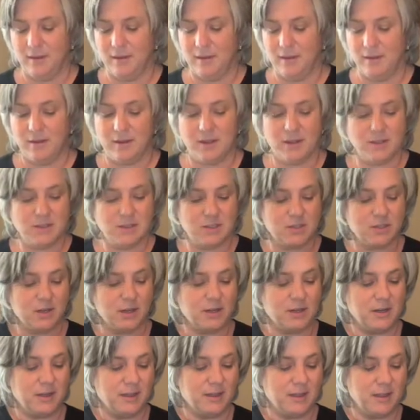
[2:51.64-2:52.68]
You can
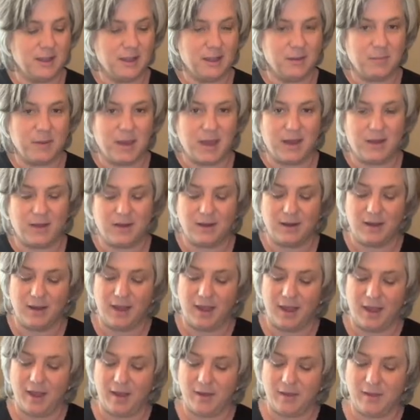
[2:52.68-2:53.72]
start to think about
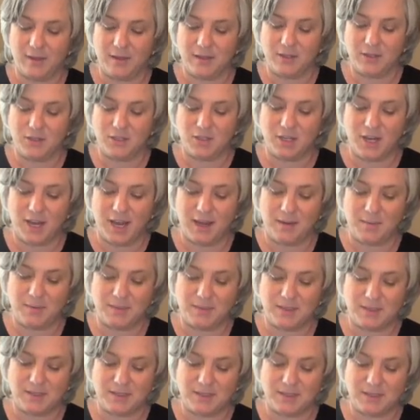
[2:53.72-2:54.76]
how these
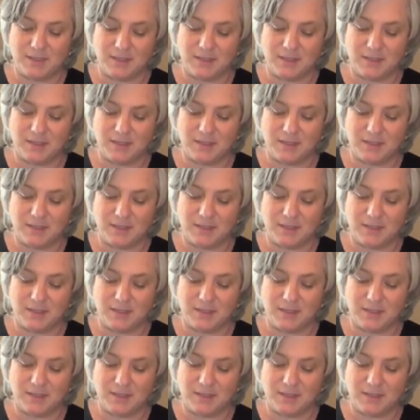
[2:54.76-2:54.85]
shapes